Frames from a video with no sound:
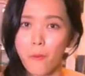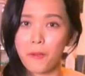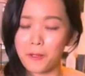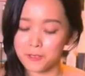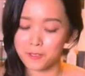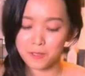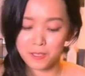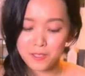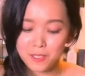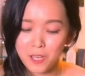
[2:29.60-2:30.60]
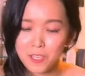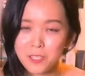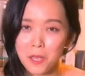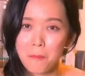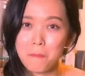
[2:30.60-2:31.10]
Guys, this
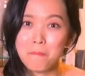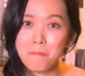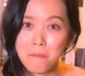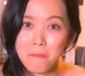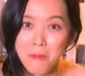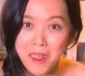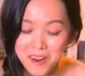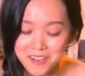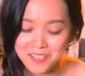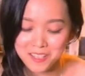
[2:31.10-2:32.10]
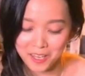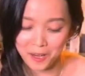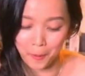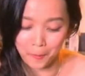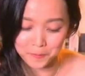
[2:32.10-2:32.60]
tastes amazing.